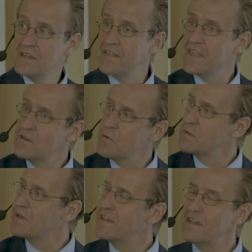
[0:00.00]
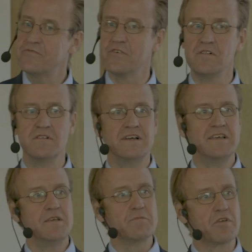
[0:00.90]
And then you want to be careful
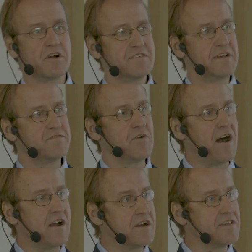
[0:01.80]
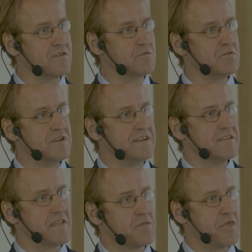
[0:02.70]
because you have to argue
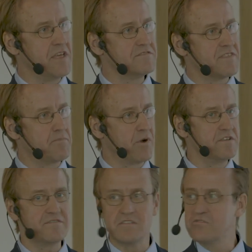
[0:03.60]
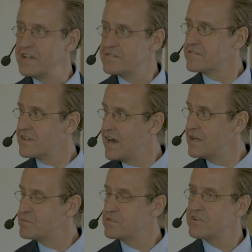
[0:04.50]
that things that policy addresses
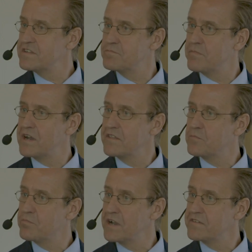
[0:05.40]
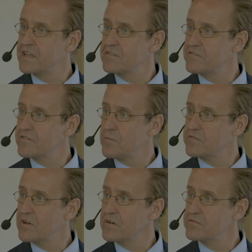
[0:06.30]
can't be addressed by the private agents
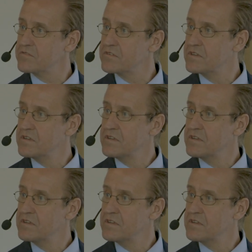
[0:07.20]
themselves.